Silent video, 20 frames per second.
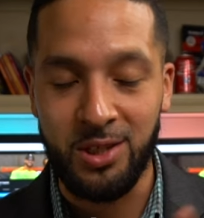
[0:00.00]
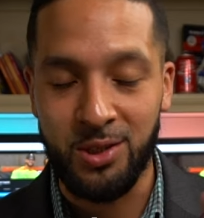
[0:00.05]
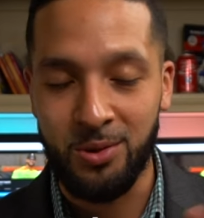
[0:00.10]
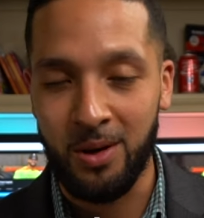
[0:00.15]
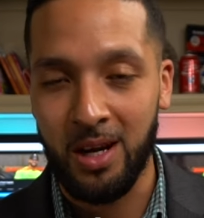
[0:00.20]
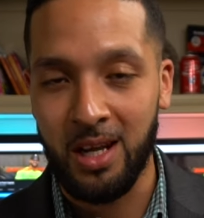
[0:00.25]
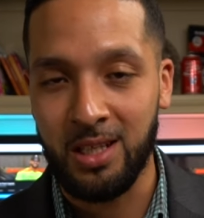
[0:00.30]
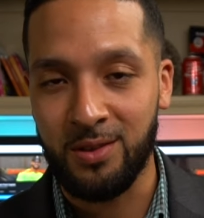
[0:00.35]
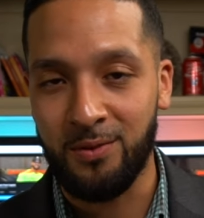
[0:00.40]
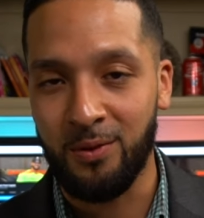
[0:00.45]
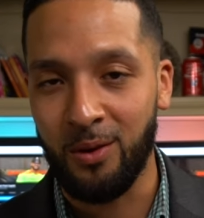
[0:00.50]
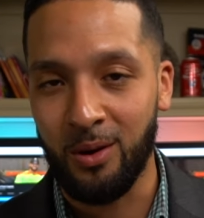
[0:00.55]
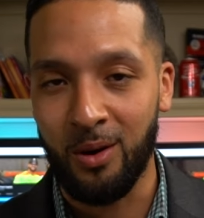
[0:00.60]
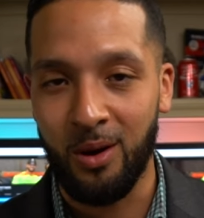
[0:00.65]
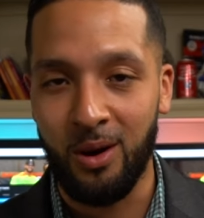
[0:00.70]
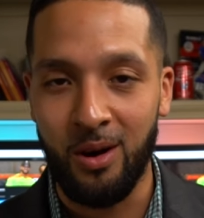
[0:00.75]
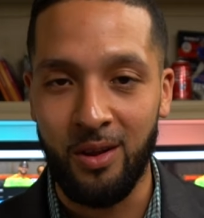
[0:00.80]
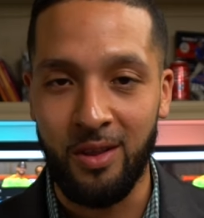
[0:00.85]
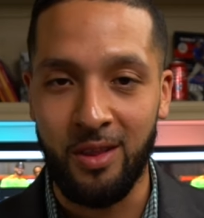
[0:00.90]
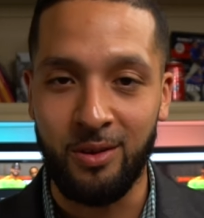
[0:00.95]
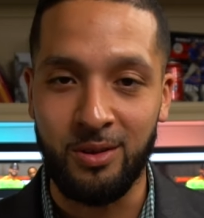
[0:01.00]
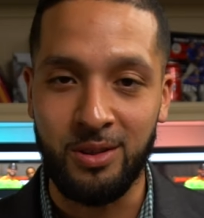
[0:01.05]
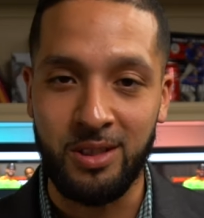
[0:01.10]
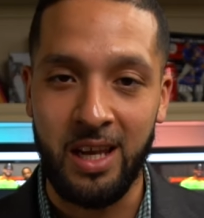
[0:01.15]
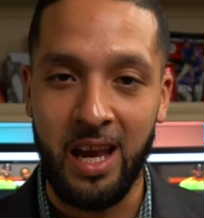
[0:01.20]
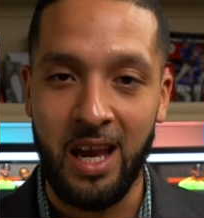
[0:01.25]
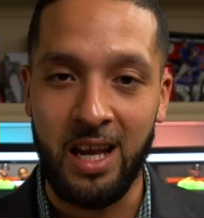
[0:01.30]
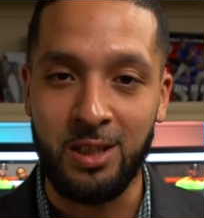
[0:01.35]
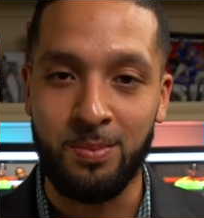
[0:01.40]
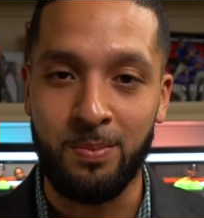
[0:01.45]
transfer all those
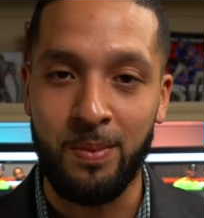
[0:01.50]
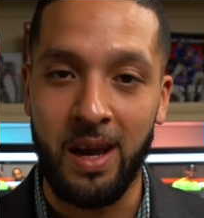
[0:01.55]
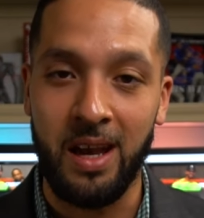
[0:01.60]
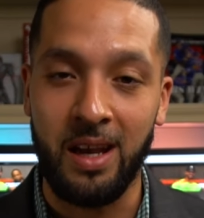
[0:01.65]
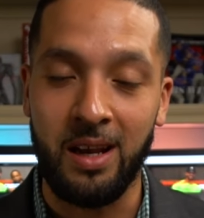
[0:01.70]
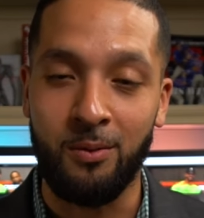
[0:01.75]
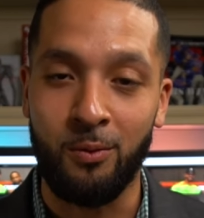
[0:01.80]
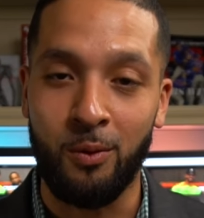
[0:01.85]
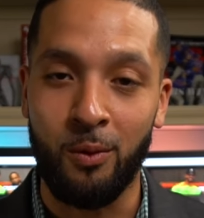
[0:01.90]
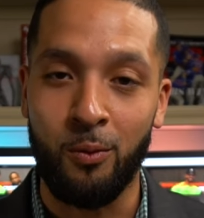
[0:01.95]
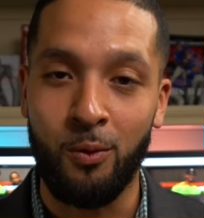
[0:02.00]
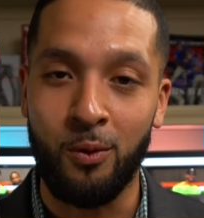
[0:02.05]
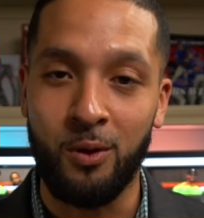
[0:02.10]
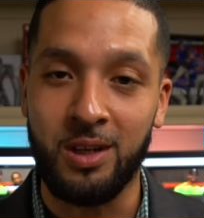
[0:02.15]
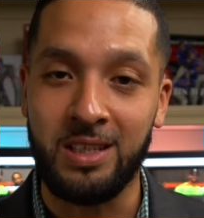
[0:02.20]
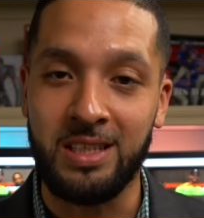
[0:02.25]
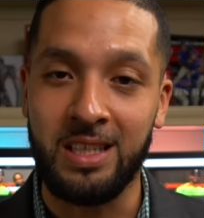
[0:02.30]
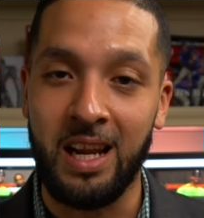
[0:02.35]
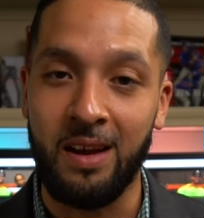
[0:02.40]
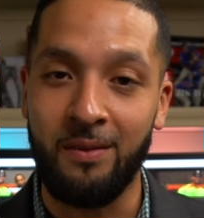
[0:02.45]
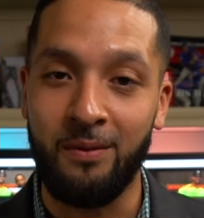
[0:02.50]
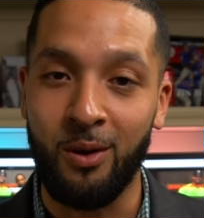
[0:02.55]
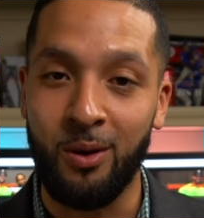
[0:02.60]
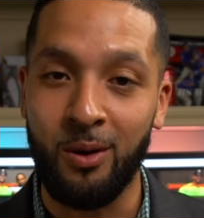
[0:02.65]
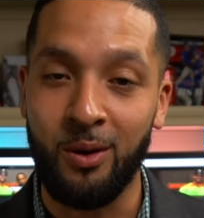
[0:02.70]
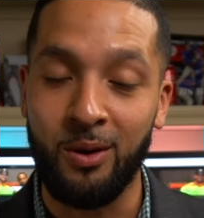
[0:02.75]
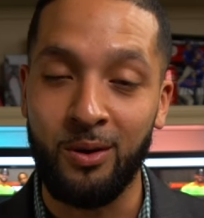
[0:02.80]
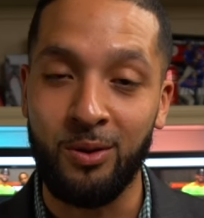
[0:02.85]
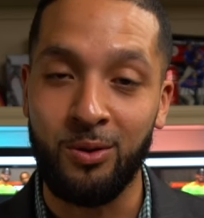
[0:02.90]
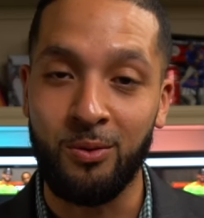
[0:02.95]
cashback rewards that I've
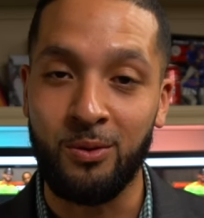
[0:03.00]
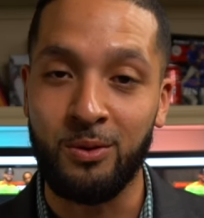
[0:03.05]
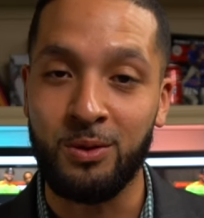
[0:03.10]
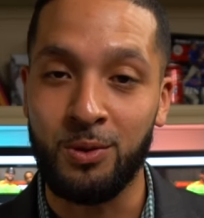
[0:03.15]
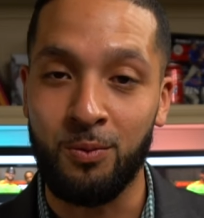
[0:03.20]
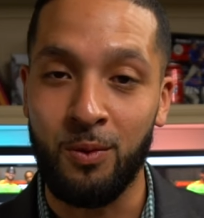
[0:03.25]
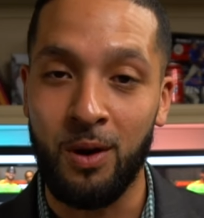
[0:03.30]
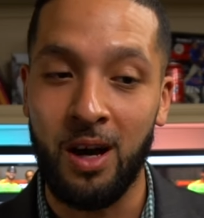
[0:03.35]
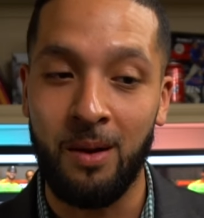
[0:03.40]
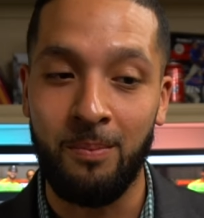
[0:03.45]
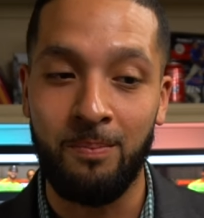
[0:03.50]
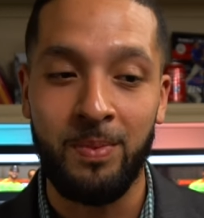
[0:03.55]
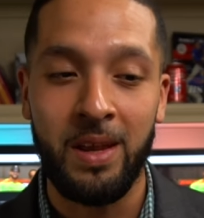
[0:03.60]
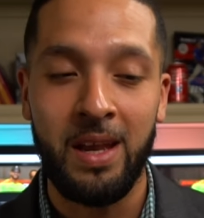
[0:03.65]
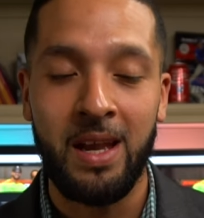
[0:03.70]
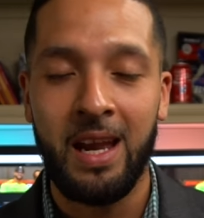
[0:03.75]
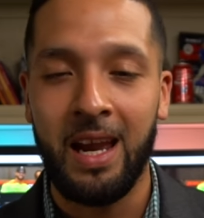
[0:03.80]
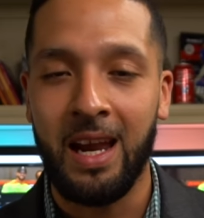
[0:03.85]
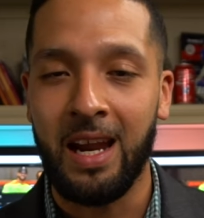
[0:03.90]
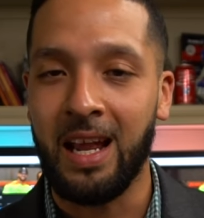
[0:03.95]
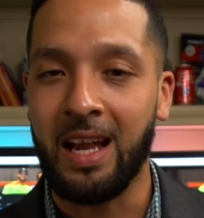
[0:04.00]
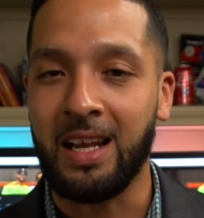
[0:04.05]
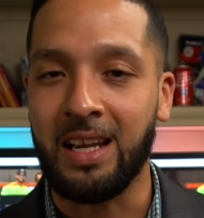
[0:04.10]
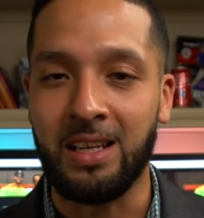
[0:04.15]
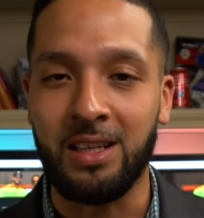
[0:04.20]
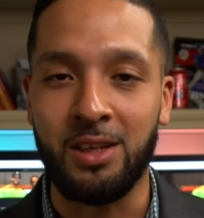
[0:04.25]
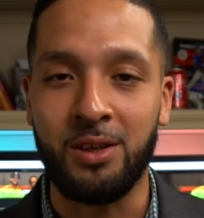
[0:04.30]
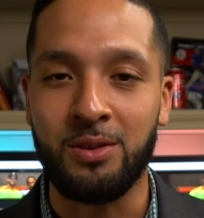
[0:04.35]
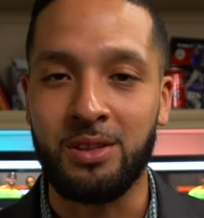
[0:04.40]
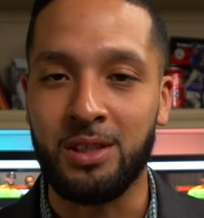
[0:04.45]
earned through Schwab and I
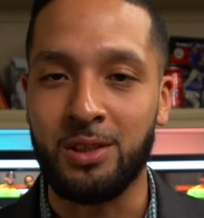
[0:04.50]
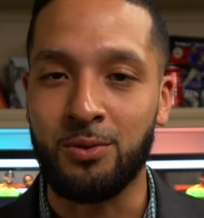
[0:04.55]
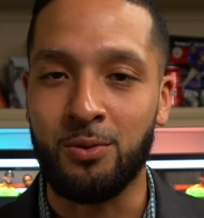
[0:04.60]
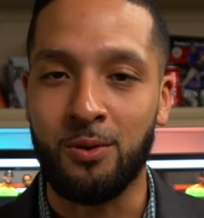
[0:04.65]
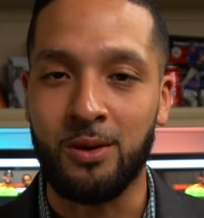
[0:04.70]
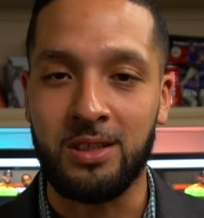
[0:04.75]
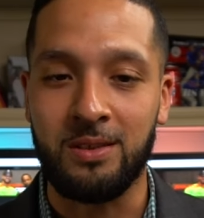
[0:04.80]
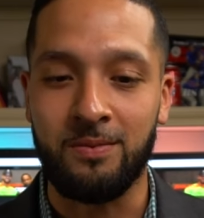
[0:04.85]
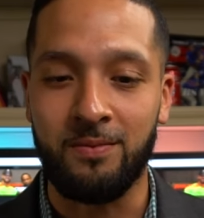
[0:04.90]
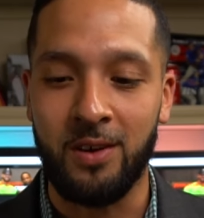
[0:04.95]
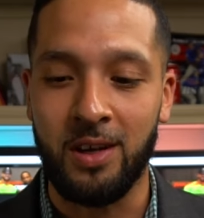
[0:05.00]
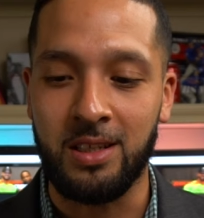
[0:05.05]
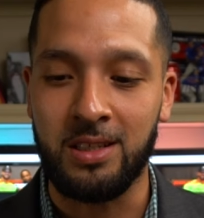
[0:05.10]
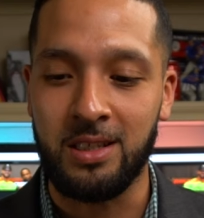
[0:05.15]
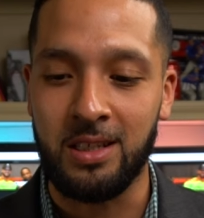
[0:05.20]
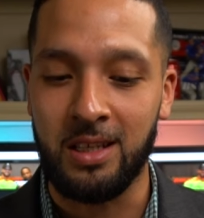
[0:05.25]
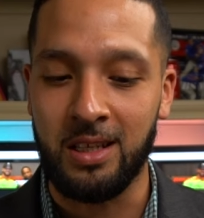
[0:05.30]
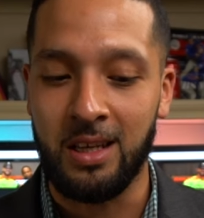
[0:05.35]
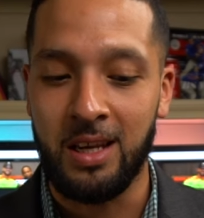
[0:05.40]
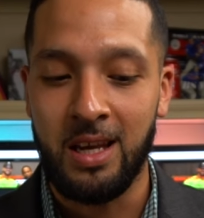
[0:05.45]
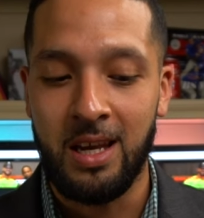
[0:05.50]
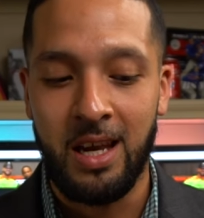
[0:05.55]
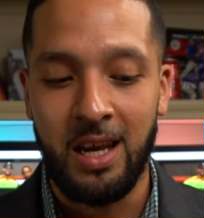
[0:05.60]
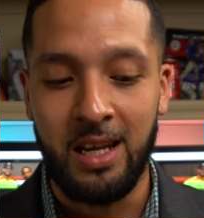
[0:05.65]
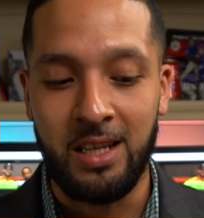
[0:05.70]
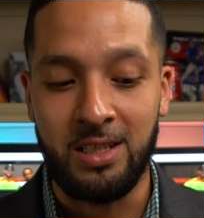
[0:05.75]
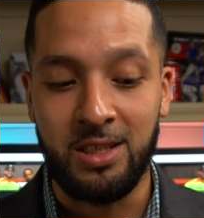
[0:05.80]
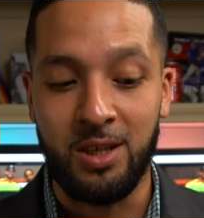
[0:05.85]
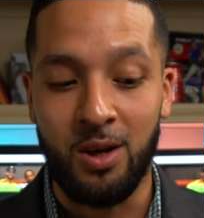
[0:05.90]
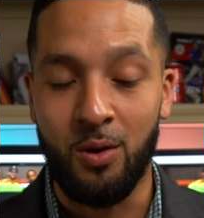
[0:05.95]
can use it towards investing.
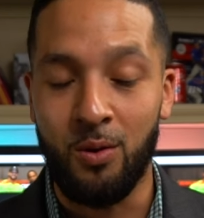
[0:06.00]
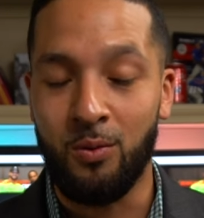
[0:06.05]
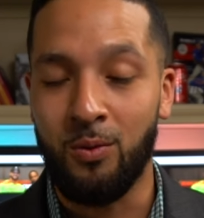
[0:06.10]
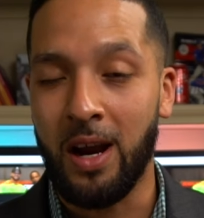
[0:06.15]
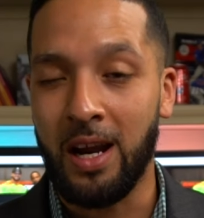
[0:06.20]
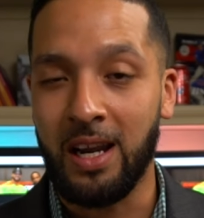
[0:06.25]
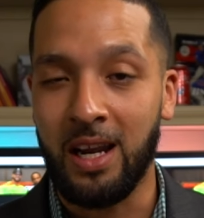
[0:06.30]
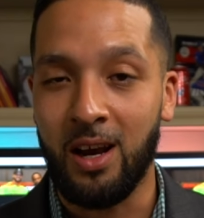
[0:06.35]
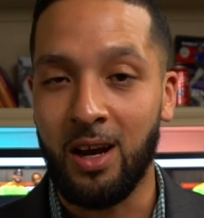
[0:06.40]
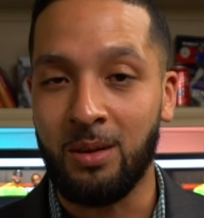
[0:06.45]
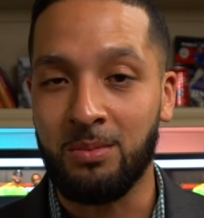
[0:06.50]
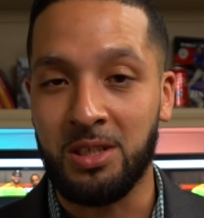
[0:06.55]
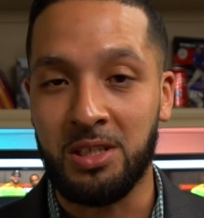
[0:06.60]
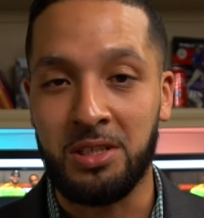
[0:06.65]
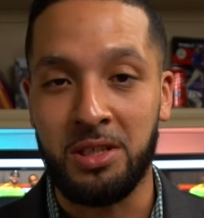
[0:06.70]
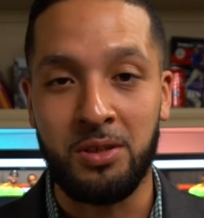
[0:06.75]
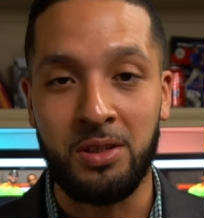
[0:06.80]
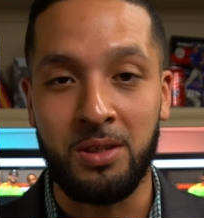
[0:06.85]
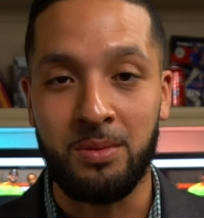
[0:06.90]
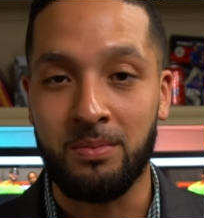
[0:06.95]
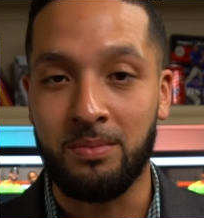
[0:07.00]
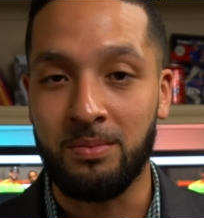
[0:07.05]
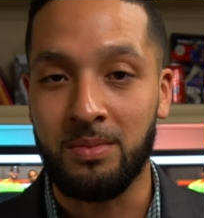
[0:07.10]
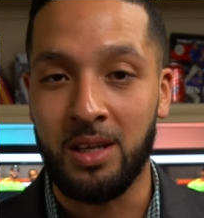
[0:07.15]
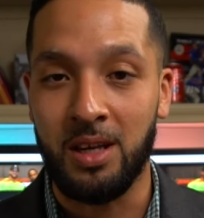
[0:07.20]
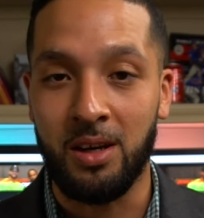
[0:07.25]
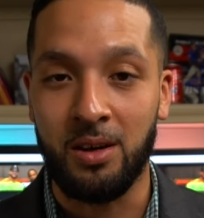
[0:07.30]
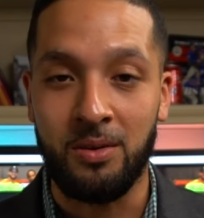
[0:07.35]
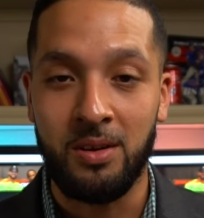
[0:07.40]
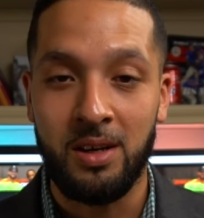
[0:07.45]
And so right now I'm just using,
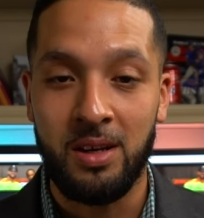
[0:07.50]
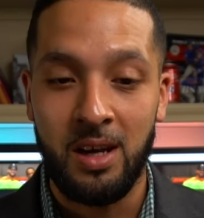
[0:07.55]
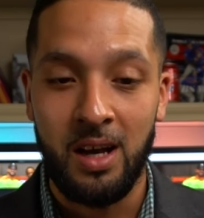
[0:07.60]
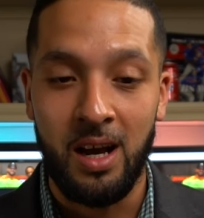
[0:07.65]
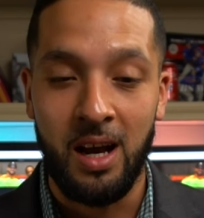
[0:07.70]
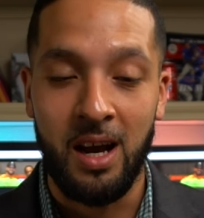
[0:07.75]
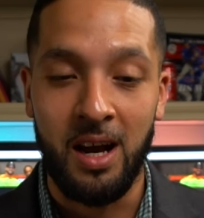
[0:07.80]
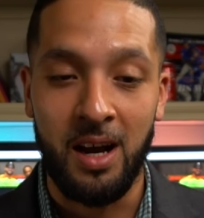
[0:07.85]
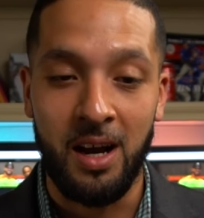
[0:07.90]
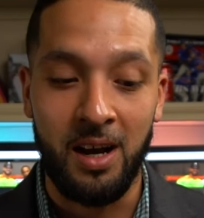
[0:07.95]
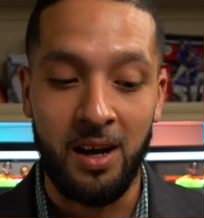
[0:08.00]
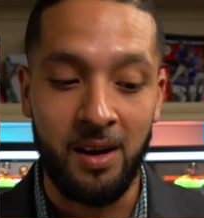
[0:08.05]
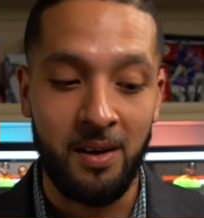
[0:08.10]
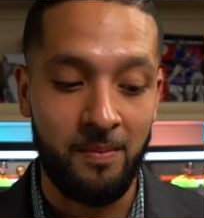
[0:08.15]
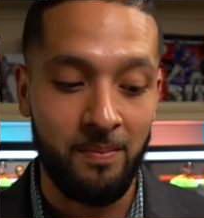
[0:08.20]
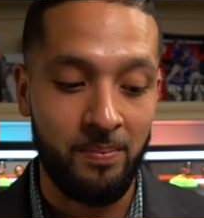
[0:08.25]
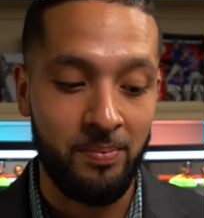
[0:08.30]
you know, uh,